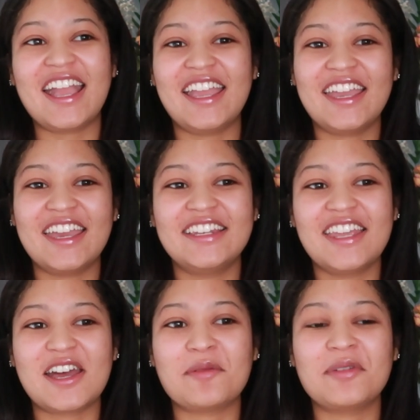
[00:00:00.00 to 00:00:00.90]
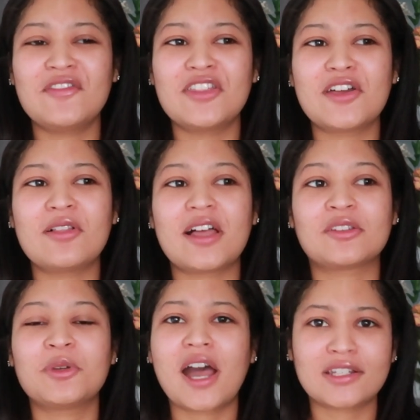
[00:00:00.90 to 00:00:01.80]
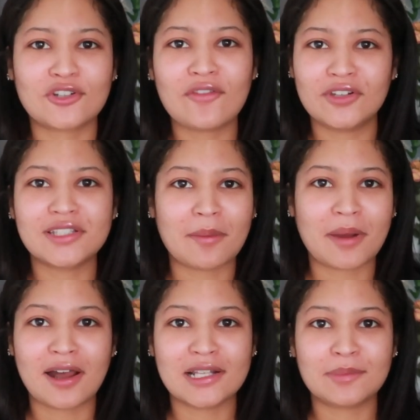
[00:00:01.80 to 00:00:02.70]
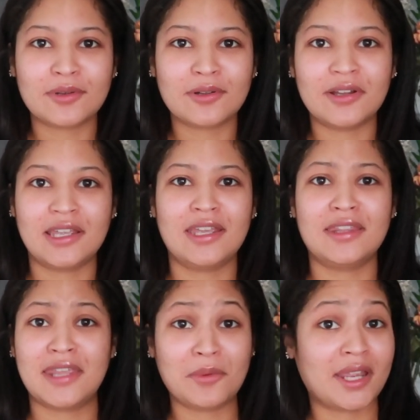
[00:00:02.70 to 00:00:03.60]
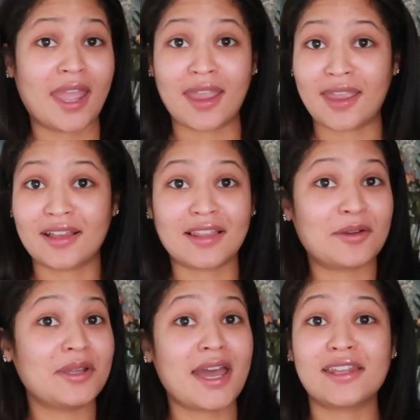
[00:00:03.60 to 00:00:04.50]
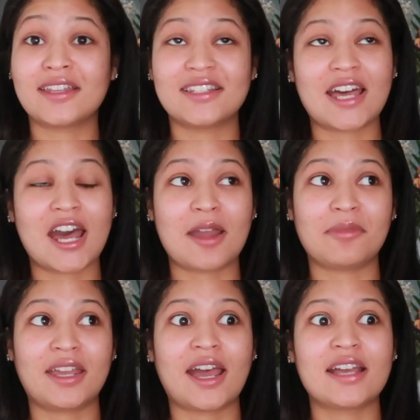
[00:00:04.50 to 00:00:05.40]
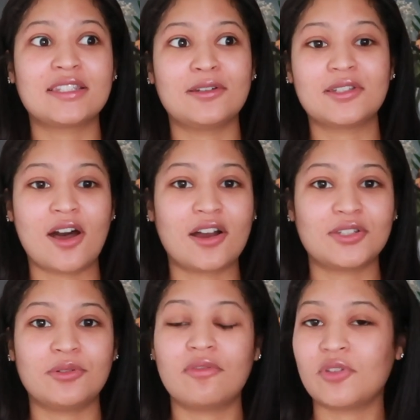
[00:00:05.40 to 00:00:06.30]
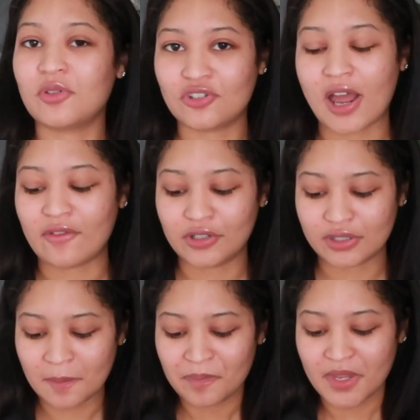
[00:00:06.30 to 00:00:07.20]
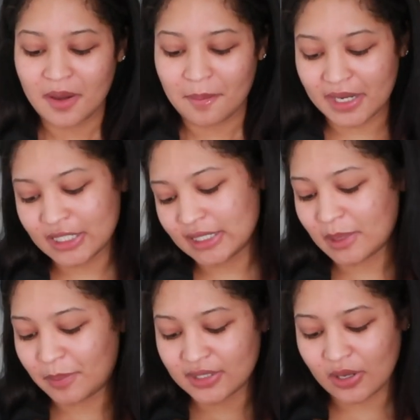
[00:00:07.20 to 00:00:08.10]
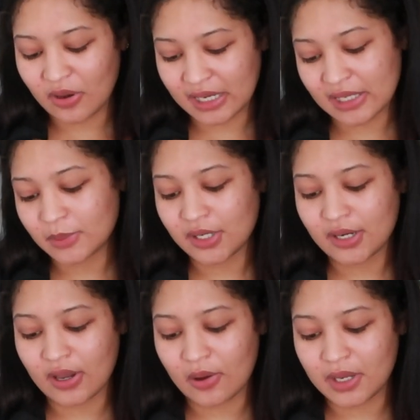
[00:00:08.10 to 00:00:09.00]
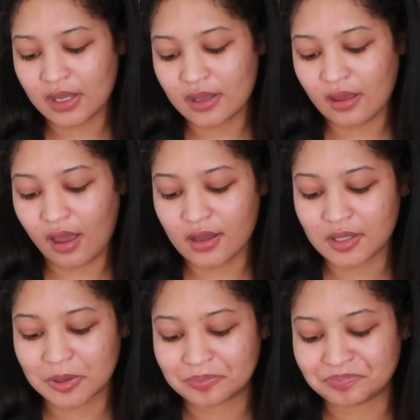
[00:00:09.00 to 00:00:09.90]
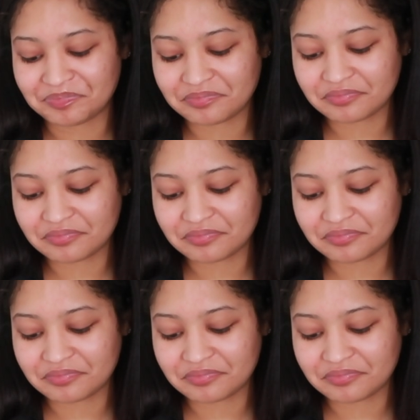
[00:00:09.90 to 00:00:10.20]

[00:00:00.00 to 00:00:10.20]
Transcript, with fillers: and yeah even though like we got travelers at my hospital and they were gang like we had a good time like i still talked to a few of the travelers but it just depends on i guess where you're going um